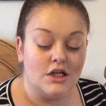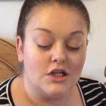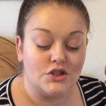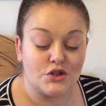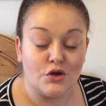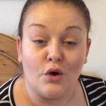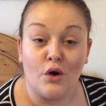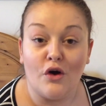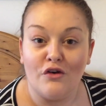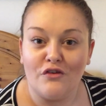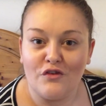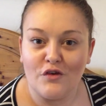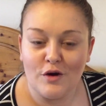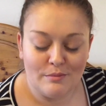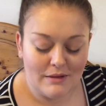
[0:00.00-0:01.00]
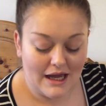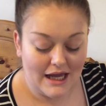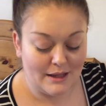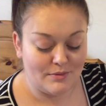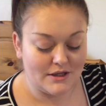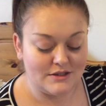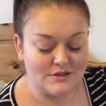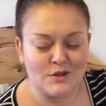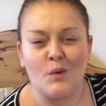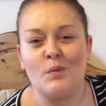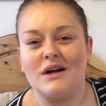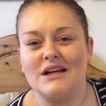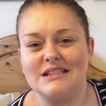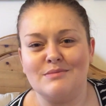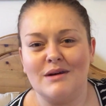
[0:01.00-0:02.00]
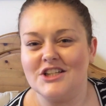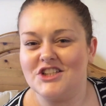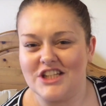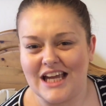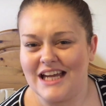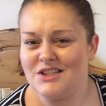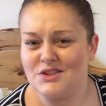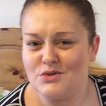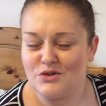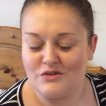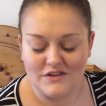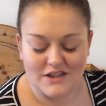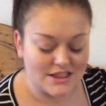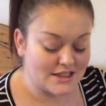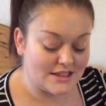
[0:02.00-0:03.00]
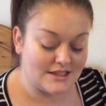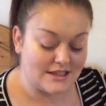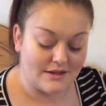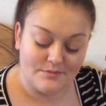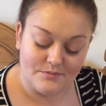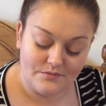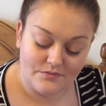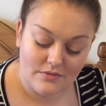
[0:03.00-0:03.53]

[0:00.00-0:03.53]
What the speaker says: So for my eyebrows, works magic. I don't know if that's the same,